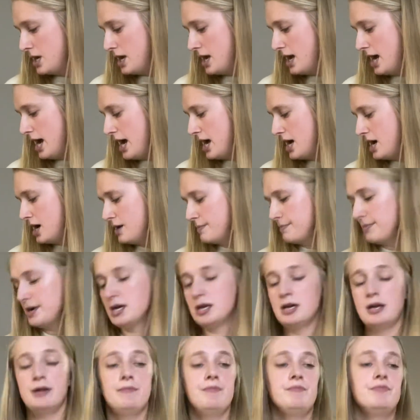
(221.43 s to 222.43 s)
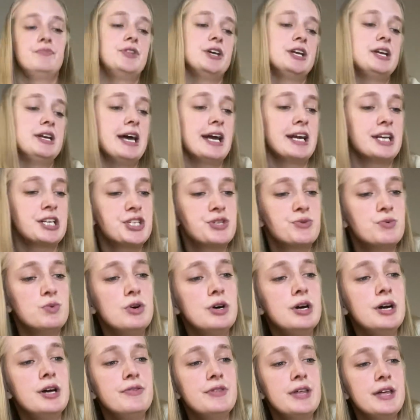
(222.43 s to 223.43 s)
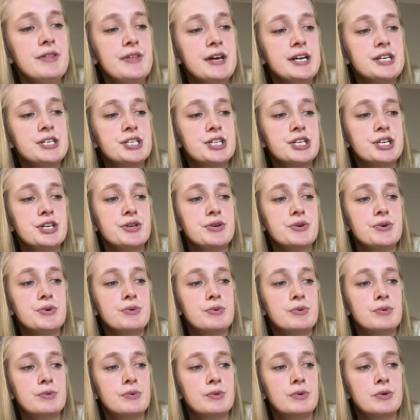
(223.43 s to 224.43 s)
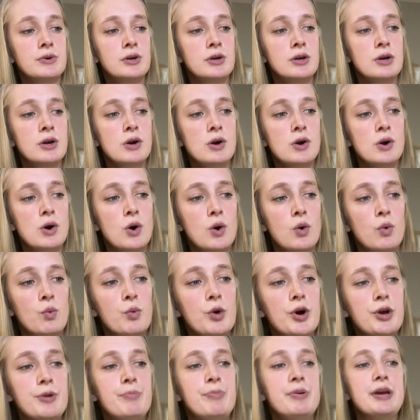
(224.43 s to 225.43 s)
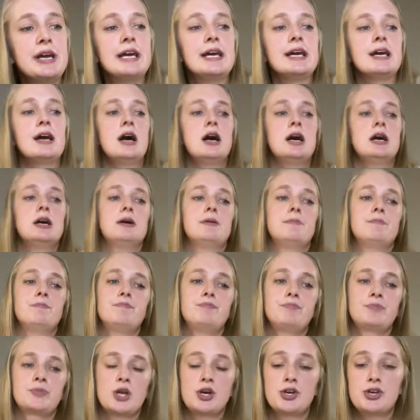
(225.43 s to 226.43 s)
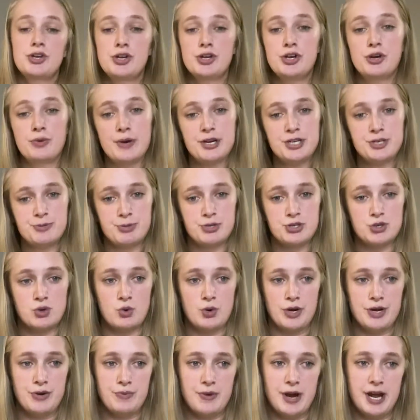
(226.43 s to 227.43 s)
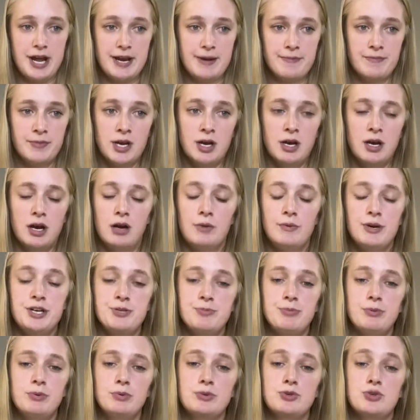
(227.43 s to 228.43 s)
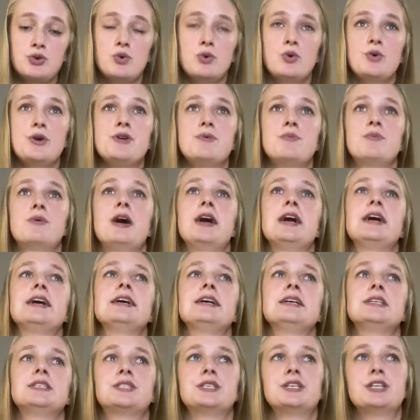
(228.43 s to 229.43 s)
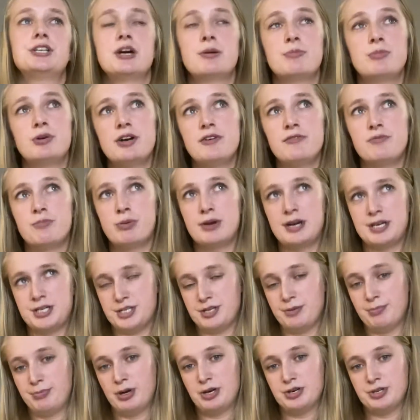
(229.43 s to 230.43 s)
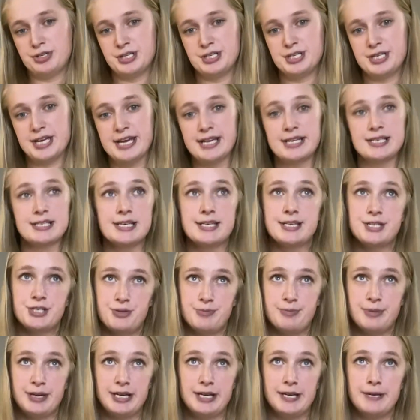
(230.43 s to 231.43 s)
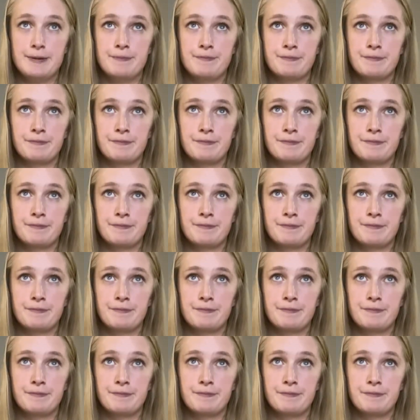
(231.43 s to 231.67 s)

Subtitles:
The next one that they do would be your respiratory rate. A respiratory rate is the number of breaths a person takes each minute.